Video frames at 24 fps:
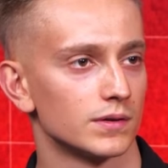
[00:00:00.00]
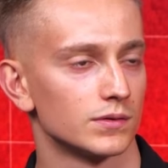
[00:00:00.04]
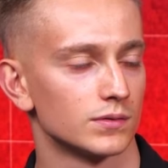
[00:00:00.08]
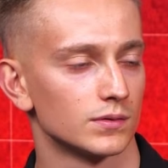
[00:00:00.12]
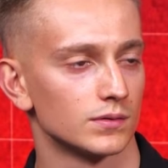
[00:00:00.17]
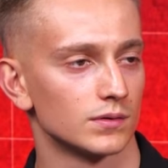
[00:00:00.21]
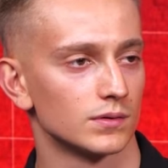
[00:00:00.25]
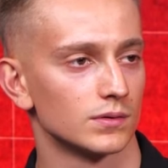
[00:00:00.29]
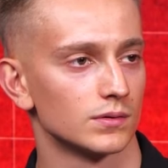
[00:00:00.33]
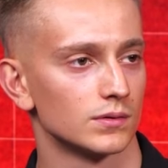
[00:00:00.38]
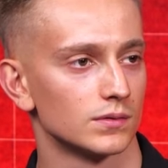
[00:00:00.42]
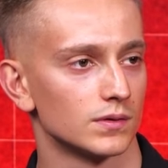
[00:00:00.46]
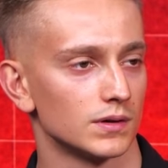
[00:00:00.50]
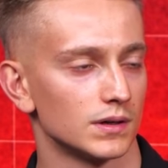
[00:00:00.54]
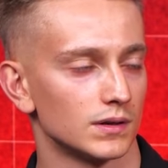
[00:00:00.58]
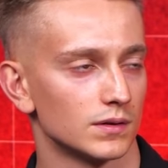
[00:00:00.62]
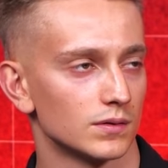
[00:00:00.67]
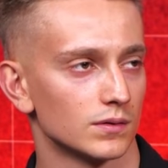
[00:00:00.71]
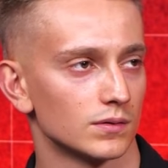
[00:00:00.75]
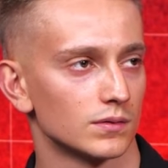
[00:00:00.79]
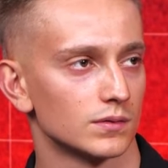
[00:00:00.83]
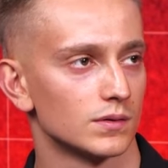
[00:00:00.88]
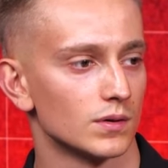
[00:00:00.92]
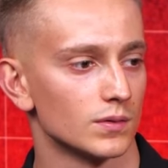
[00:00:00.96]
into
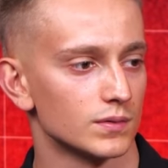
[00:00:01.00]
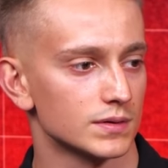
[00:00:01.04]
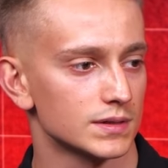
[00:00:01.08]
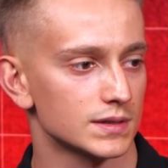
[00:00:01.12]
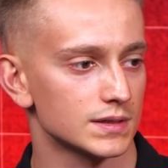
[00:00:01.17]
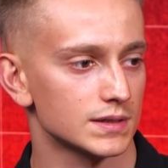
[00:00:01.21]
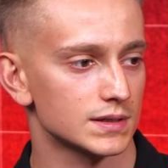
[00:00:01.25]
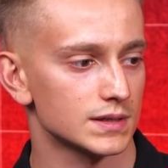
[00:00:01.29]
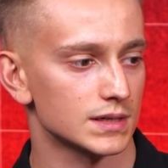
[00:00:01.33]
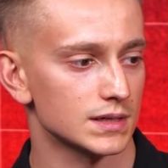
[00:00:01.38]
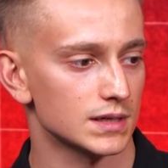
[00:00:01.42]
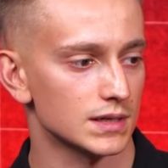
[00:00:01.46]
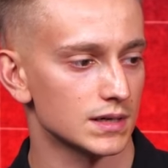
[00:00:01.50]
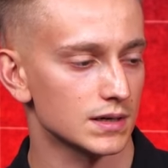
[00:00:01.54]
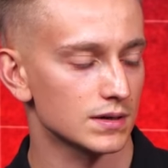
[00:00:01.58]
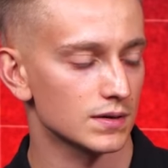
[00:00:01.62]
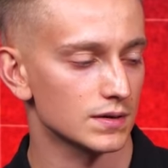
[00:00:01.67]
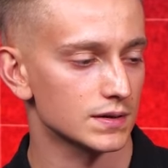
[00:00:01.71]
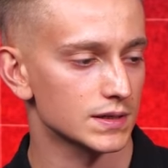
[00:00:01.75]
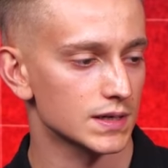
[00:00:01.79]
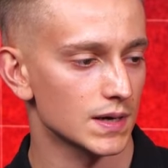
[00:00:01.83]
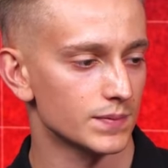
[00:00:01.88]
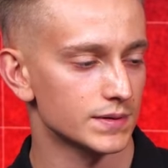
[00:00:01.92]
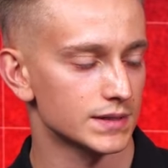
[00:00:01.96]
those
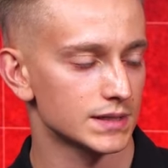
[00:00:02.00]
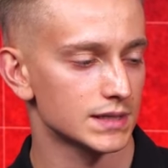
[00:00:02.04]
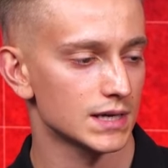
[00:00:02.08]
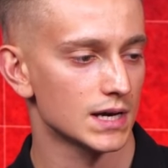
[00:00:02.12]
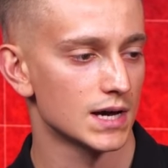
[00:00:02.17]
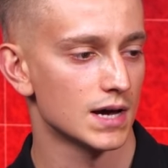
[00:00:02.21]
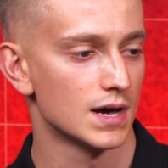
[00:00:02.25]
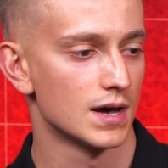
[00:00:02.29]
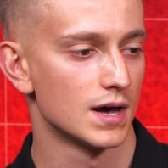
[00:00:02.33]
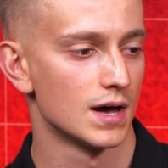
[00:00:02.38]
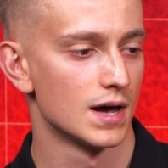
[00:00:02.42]
concepts.